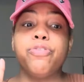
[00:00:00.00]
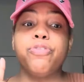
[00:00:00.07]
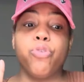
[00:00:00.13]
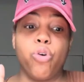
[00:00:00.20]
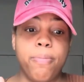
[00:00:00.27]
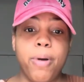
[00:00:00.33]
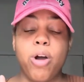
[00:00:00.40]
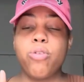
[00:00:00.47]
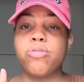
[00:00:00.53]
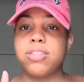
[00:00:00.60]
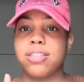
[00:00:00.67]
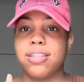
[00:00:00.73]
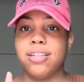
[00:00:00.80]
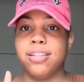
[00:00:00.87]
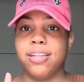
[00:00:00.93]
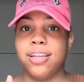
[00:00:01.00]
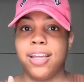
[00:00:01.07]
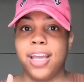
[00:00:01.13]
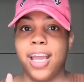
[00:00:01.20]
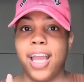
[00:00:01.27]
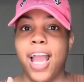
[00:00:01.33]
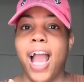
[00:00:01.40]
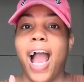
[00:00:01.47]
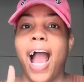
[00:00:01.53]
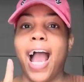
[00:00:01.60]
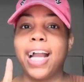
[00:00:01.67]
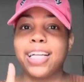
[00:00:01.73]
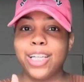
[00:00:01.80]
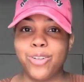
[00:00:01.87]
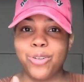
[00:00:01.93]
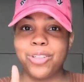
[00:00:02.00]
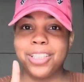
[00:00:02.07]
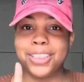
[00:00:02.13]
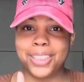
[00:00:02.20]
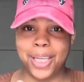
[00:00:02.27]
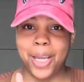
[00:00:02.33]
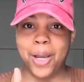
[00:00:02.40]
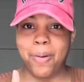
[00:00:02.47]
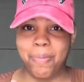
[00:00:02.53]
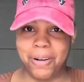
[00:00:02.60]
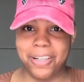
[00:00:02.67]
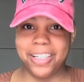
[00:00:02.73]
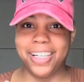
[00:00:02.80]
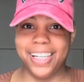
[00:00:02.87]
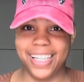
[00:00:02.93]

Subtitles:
Foremost, I get on this camera